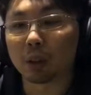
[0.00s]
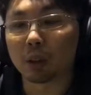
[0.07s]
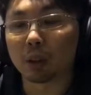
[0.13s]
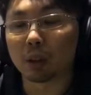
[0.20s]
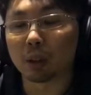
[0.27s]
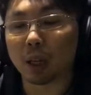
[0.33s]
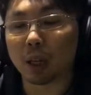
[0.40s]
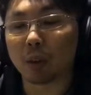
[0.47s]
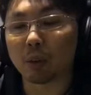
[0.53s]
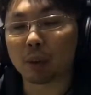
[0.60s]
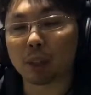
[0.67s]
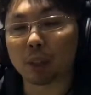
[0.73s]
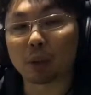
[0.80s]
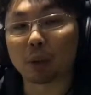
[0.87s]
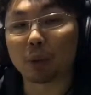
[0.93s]
now let's
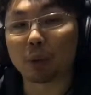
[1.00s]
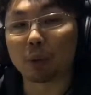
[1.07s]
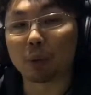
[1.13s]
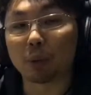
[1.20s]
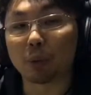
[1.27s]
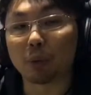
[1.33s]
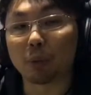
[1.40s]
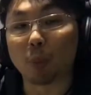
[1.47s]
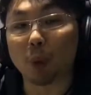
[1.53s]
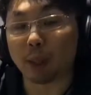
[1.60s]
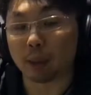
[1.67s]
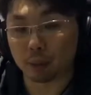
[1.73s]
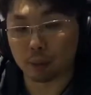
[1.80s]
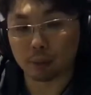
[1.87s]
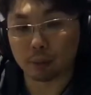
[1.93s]
go through groove one.
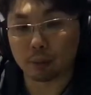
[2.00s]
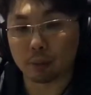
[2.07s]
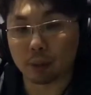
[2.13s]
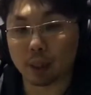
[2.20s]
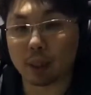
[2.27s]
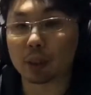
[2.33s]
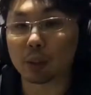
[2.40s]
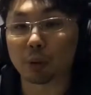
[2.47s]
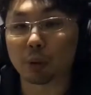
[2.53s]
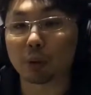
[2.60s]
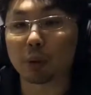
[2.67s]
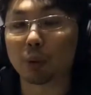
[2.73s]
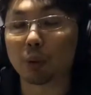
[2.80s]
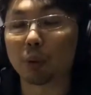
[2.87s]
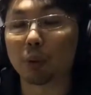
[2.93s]
Okay. Let's go
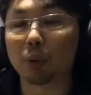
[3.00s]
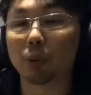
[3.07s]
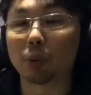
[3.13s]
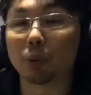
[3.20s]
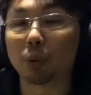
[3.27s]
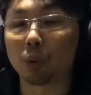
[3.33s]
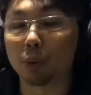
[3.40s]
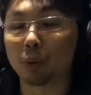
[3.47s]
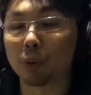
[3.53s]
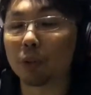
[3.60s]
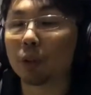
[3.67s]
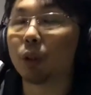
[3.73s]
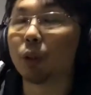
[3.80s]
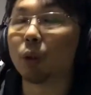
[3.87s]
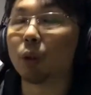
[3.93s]
through groove
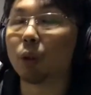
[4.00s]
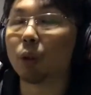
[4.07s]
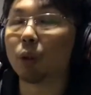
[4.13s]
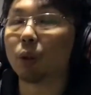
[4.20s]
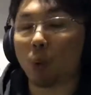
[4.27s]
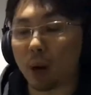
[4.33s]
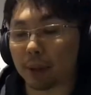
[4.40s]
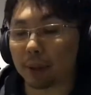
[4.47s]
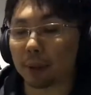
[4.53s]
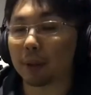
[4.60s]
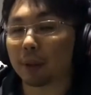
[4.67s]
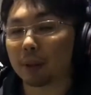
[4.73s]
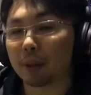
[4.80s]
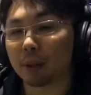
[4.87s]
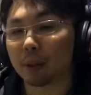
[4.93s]
one.
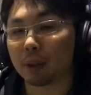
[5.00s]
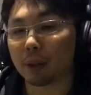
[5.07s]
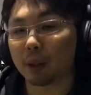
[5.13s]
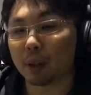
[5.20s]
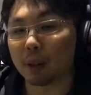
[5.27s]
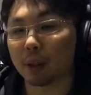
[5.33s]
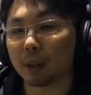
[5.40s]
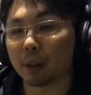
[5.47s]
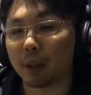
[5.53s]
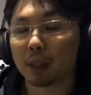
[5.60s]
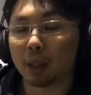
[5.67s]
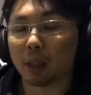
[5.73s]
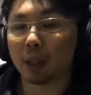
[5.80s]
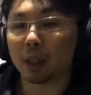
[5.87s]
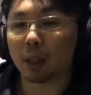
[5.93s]
All
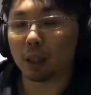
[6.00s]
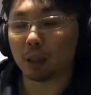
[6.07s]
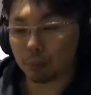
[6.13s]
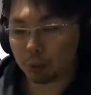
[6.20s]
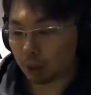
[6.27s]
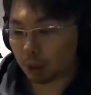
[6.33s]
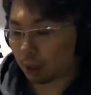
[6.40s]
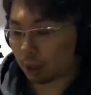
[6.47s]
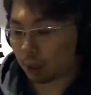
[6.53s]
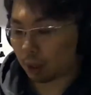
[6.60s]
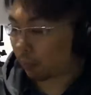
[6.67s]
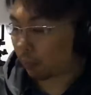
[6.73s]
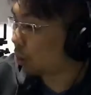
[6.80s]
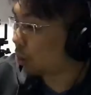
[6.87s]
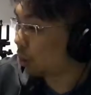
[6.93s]
right. Same. I'm gonna
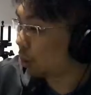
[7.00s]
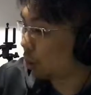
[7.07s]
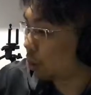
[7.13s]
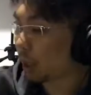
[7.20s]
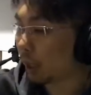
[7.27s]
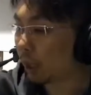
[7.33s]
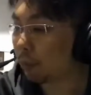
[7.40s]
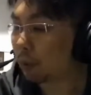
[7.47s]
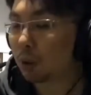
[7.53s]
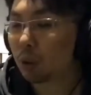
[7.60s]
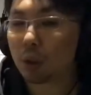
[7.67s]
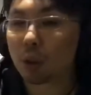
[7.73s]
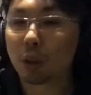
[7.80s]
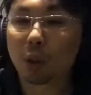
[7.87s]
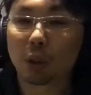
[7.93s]
do 2 times
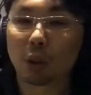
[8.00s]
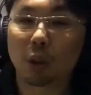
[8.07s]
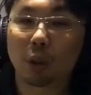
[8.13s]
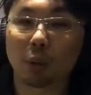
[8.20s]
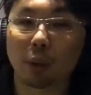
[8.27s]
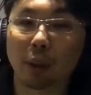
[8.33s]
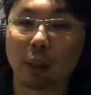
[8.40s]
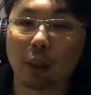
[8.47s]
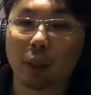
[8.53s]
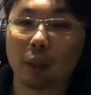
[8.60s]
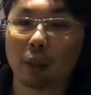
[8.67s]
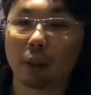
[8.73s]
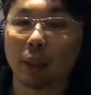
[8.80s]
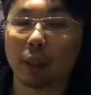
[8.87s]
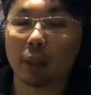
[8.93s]
only.
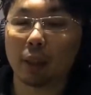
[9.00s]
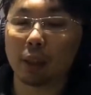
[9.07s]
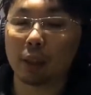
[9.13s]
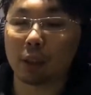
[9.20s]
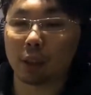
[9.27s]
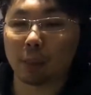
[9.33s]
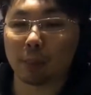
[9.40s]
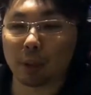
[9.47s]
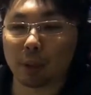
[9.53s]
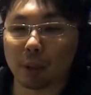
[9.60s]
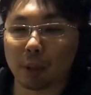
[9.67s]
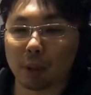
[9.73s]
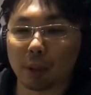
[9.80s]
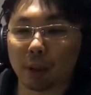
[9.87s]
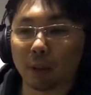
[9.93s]
Okay, this is gonna be a
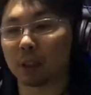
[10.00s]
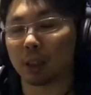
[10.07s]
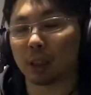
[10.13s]
fast